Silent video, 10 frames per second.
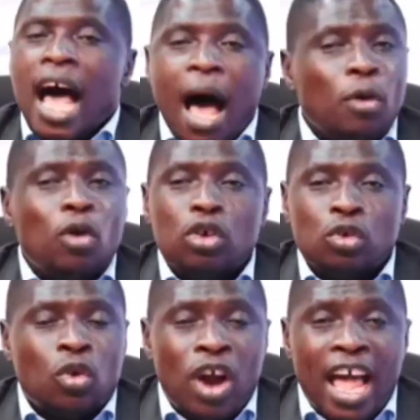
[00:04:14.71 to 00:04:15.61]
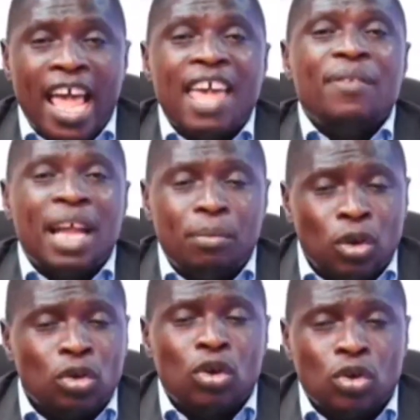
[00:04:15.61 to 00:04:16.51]
I'm not going to cry. Even I'm
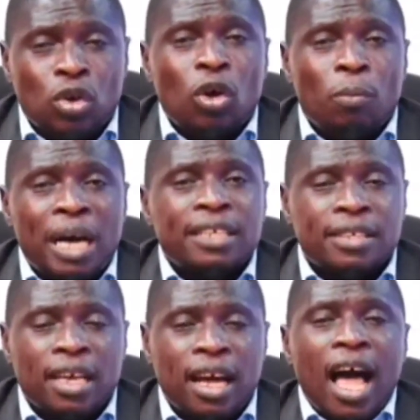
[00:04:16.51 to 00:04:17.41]
not going to call pastor.